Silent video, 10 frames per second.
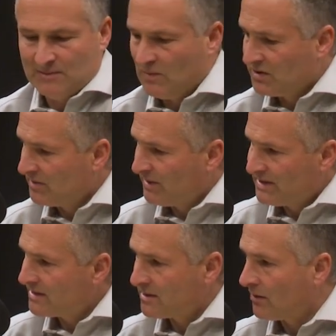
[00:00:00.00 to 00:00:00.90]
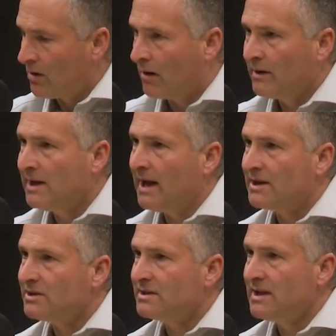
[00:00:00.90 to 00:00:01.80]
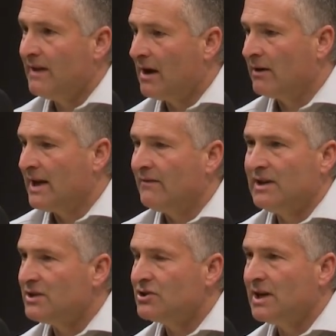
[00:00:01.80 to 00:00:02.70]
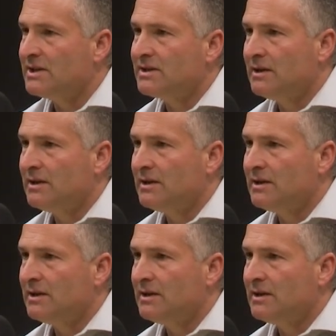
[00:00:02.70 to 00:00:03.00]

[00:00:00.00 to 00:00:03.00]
most of the places they're already cashless and they already have the exchange,